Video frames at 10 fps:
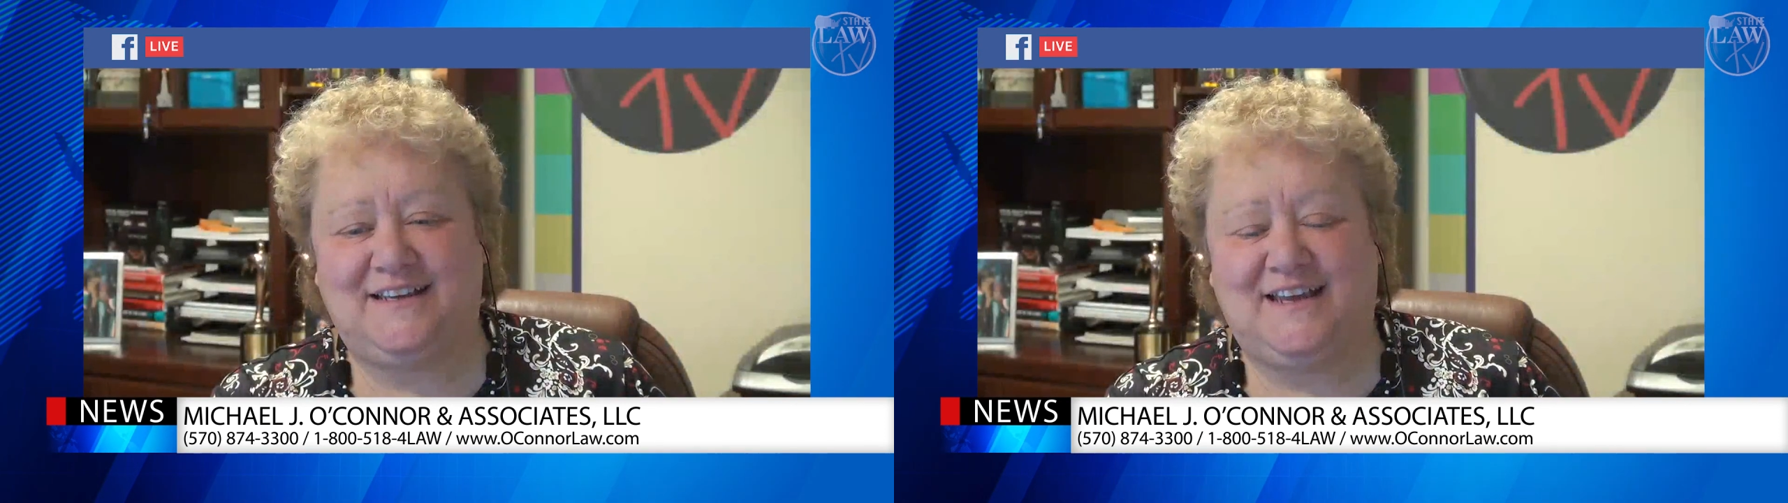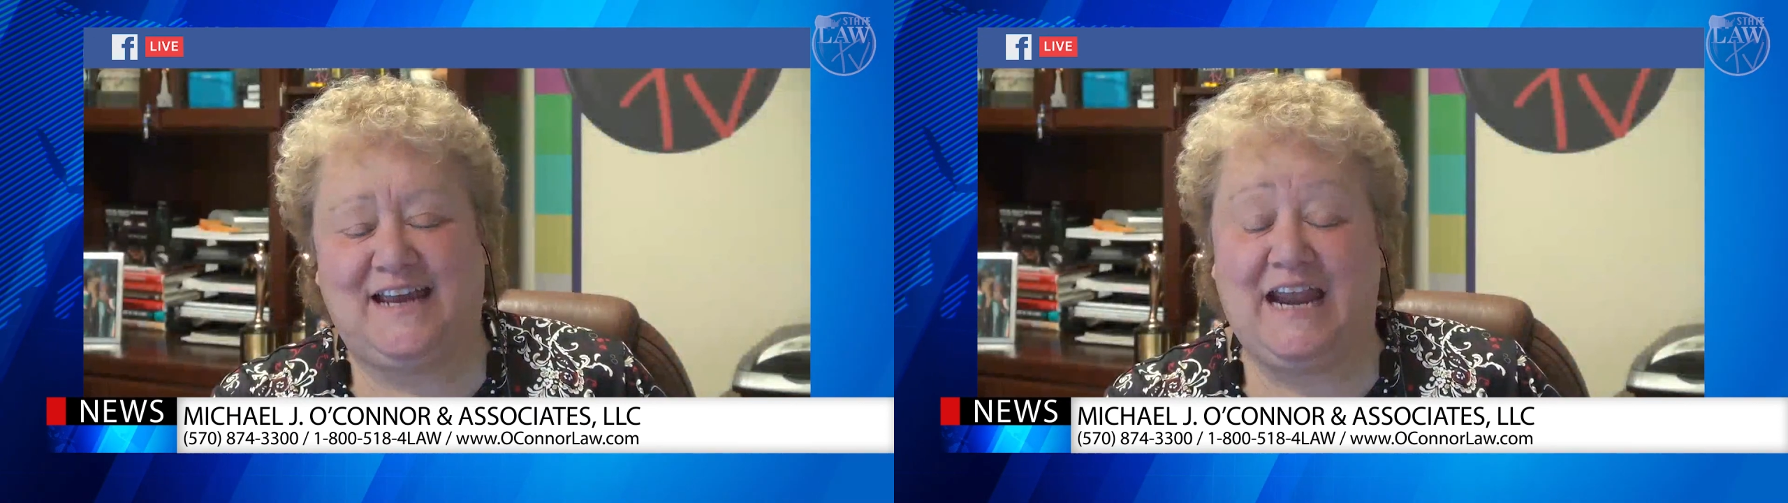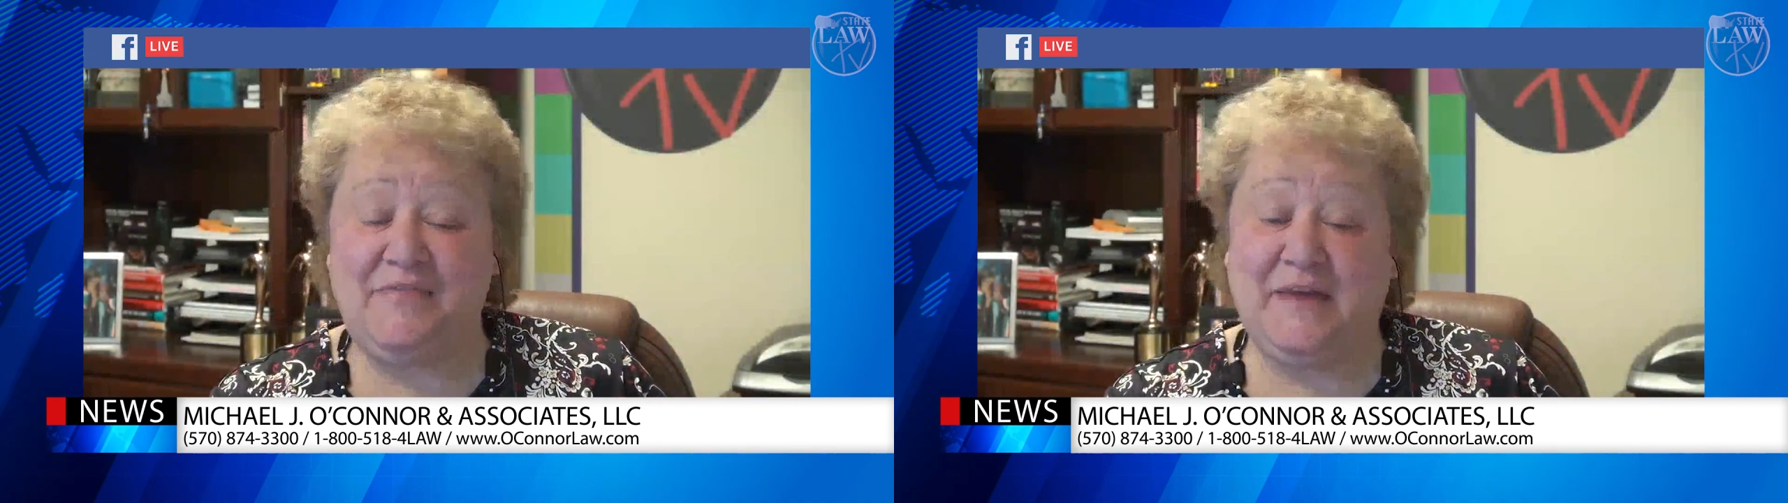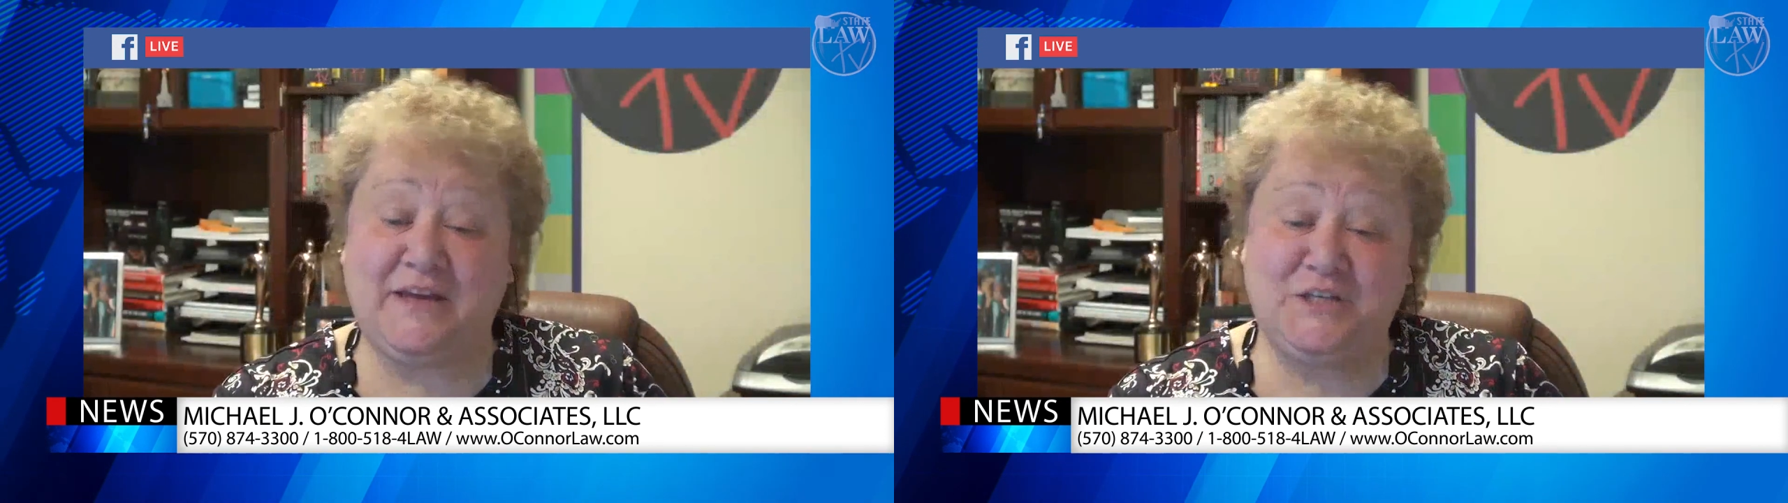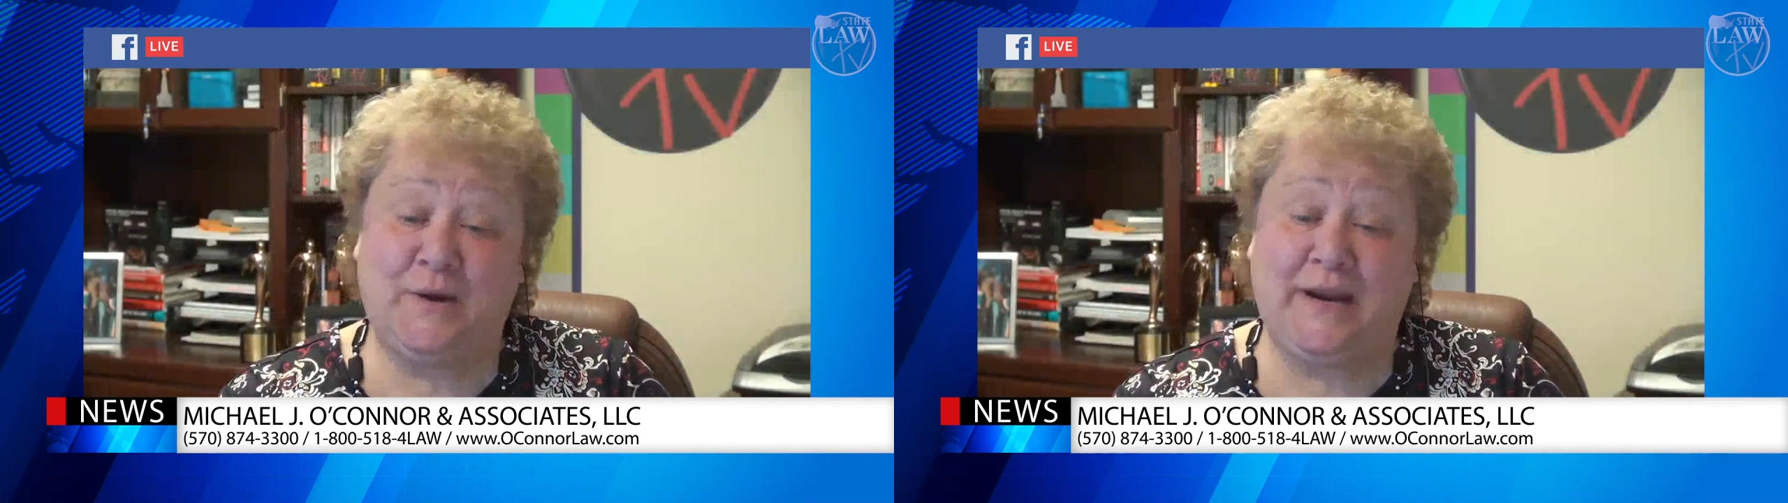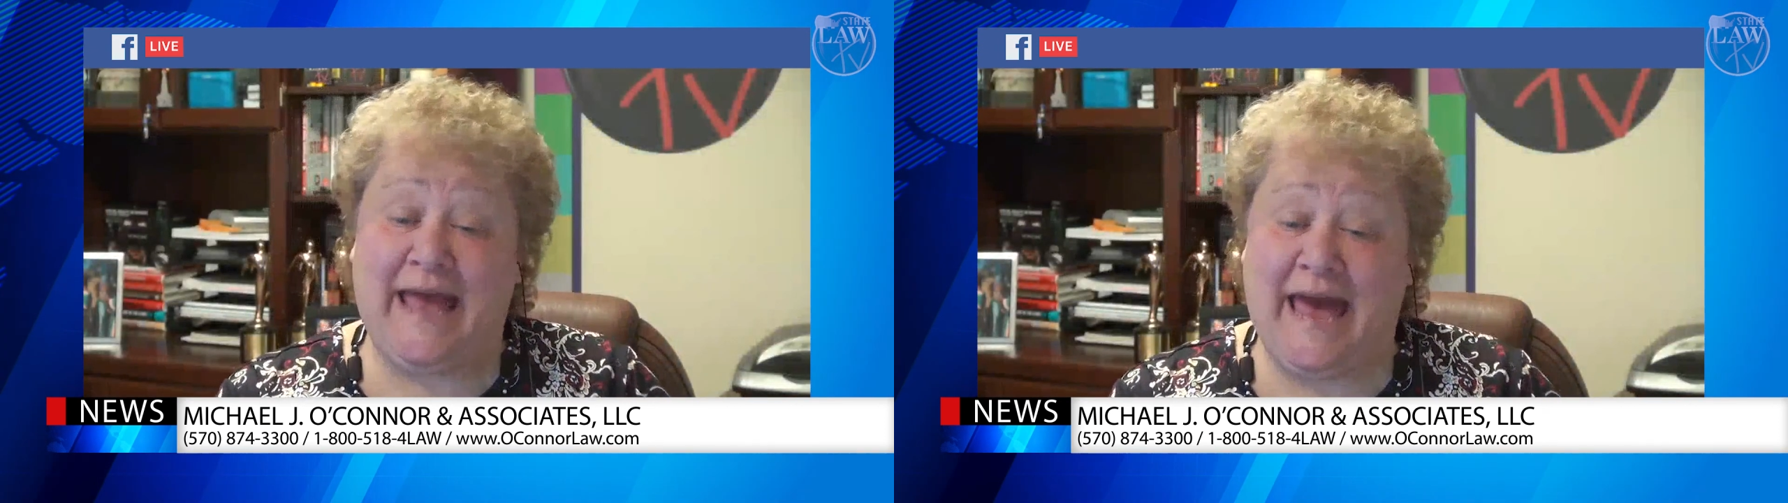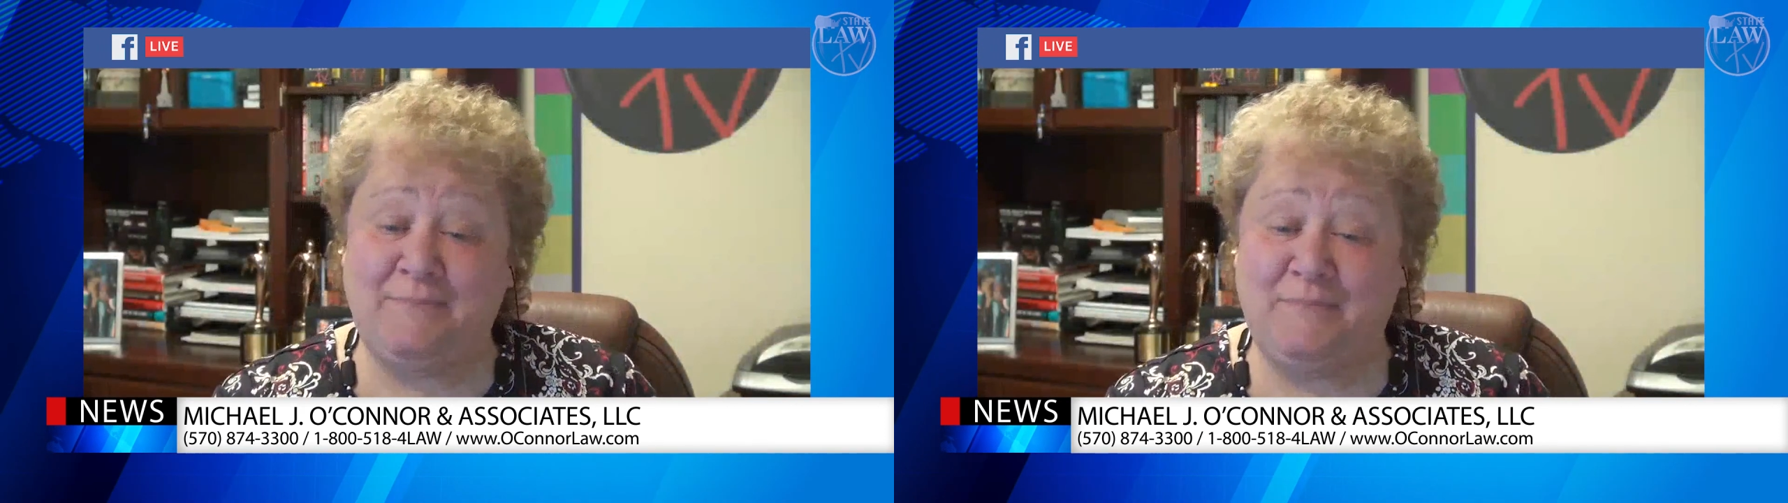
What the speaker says: Anything else you want to add